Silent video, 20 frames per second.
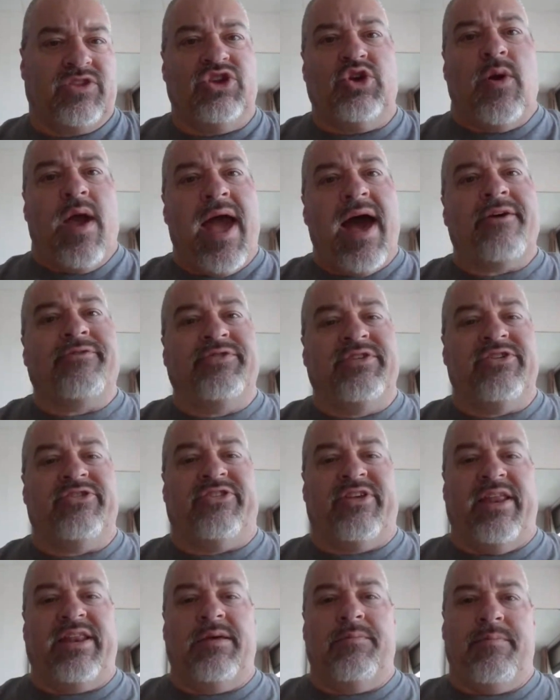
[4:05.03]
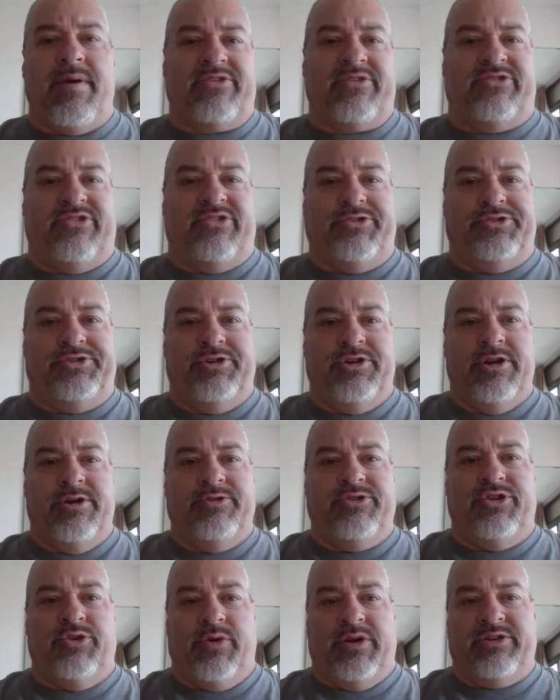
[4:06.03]
You have to send a message
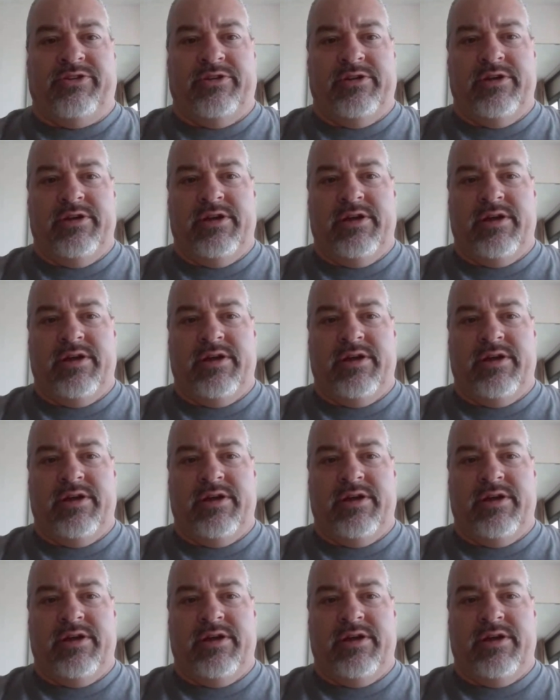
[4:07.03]
to it.